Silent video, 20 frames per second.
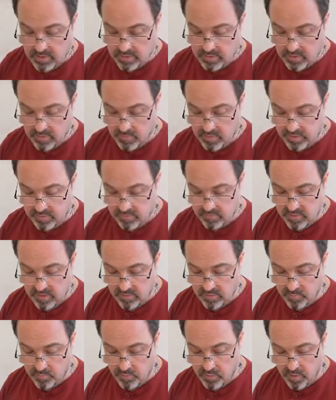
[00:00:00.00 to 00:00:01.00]
That means that
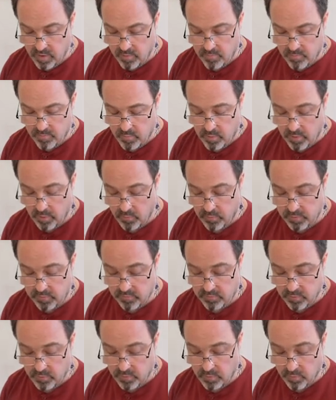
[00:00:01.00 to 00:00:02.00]
the problem where we
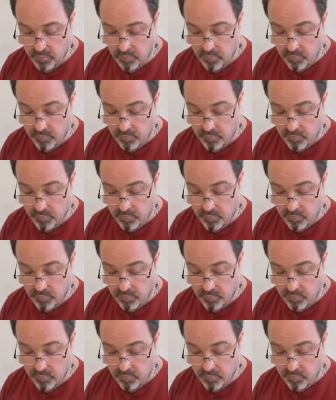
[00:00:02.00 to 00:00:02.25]
took